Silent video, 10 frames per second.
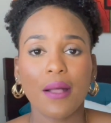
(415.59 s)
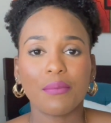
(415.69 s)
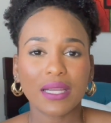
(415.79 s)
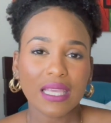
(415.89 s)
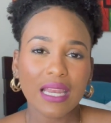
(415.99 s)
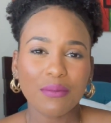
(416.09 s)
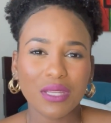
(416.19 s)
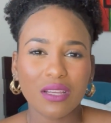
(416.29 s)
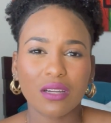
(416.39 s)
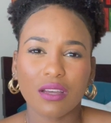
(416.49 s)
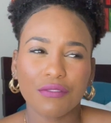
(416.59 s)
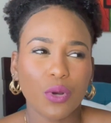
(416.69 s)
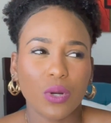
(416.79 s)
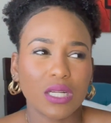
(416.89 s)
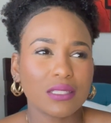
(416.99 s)
But can it be done? Of
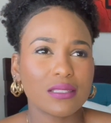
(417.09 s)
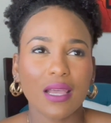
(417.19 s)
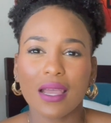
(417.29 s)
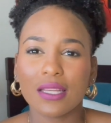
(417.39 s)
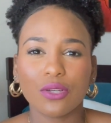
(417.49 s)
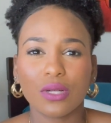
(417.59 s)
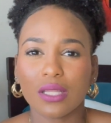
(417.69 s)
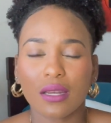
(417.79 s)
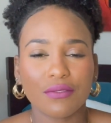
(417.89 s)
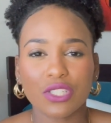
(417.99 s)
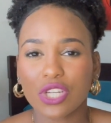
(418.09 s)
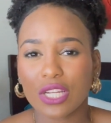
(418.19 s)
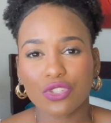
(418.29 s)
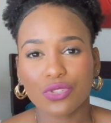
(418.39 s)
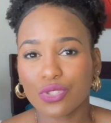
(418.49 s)
course. I know a lot of
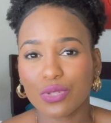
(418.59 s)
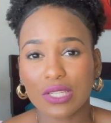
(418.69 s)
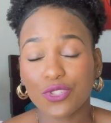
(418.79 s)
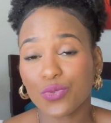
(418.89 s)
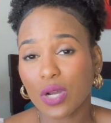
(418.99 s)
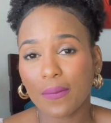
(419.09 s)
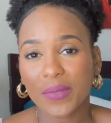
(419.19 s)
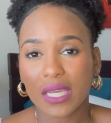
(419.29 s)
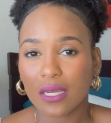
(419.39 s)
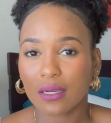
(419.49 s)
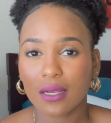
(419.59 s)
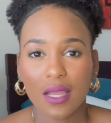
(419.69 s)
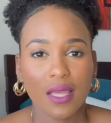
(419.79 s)
international students who come here.